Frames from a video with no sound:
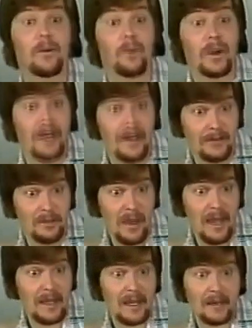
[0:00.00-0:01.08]
we're going to have a
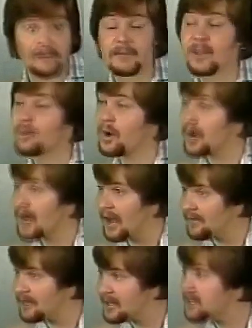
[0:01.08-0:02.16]
spanking. We're going to
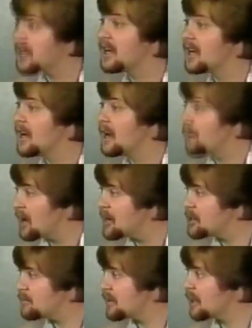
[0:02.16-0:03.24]
have this
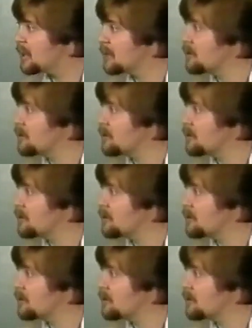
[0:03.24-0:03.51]
punishment.